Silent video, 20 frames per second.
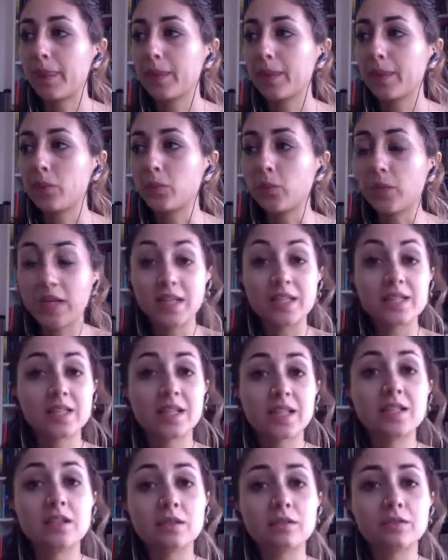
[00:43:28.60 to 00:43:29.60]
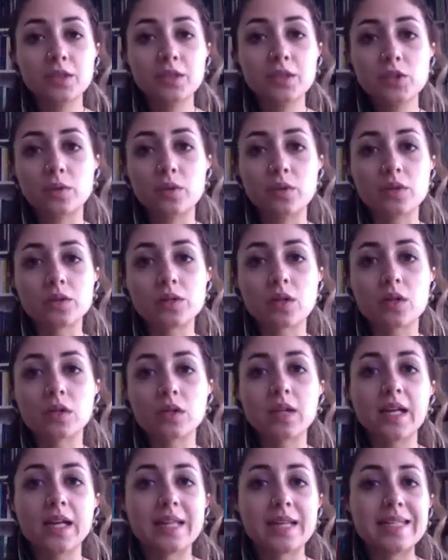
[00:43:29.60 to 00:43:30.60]
we as individuals are
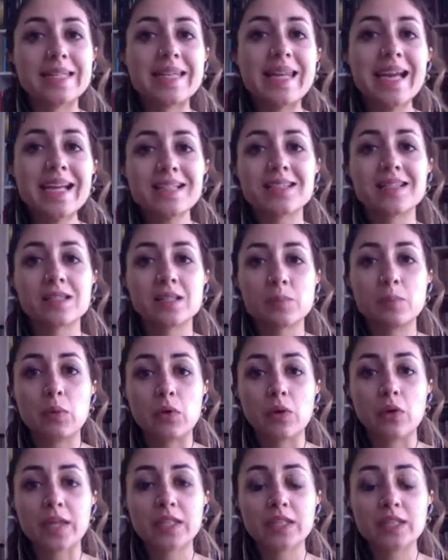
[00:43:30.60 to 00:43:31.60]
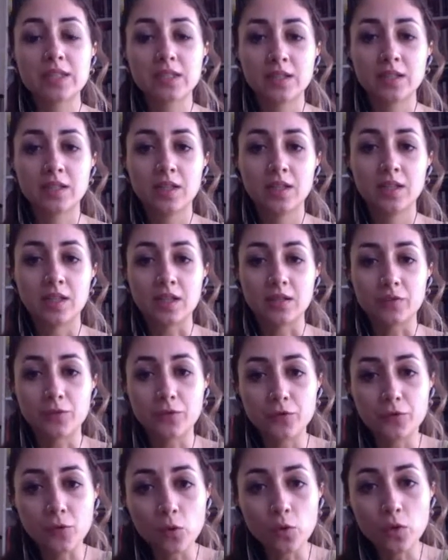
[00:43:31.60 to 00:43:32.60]
like a nexus point
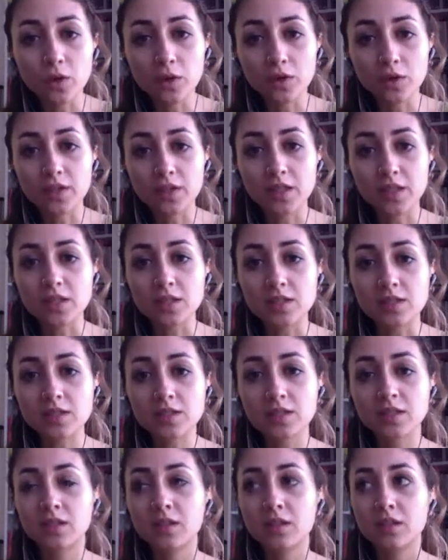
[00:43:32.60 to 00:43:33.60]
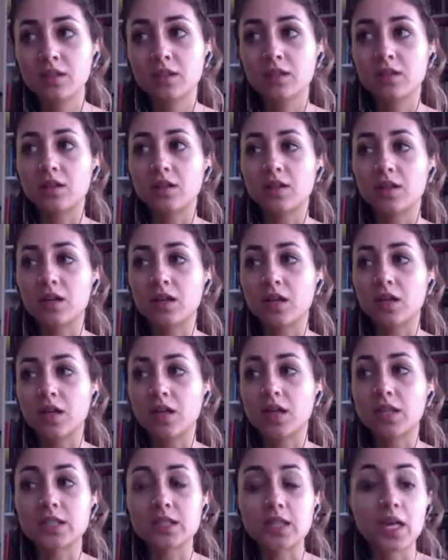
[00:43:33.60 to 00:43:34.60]
for these
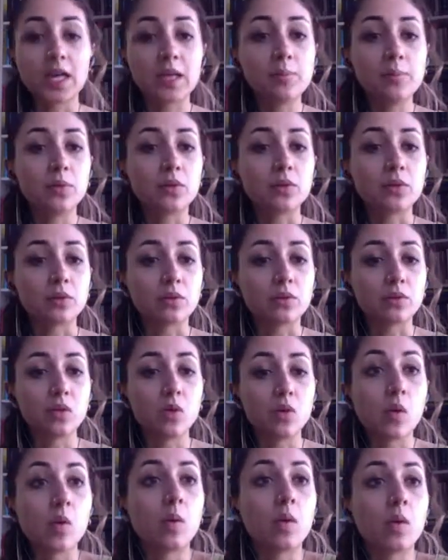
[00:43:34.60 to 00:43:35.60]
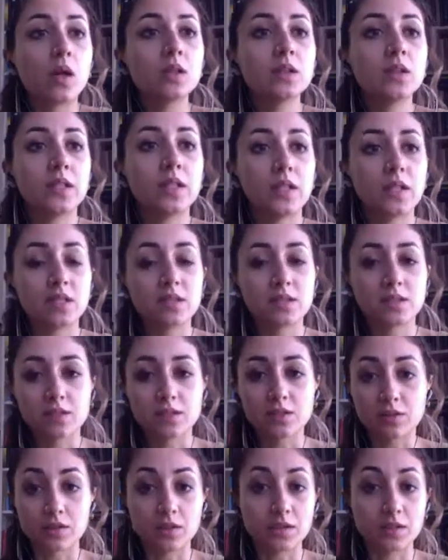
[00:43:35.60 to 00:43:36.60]
archetypal qualities,
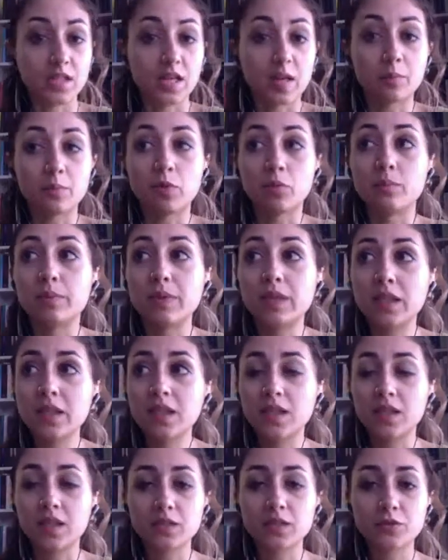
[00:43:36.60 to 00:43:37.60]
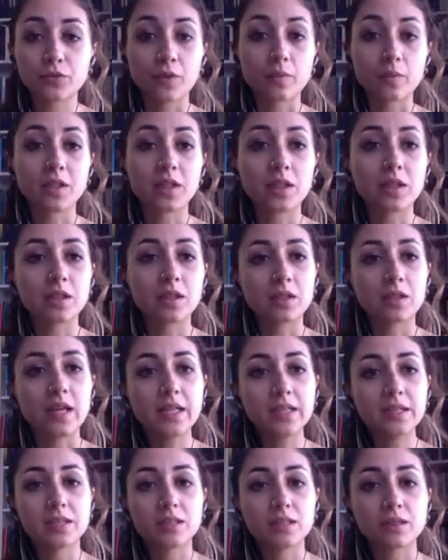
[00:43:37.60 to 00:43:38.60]
these archetypal beings from the
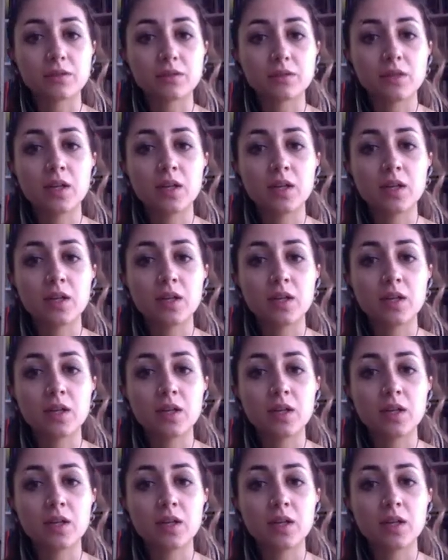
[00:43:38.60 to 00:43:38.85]
collective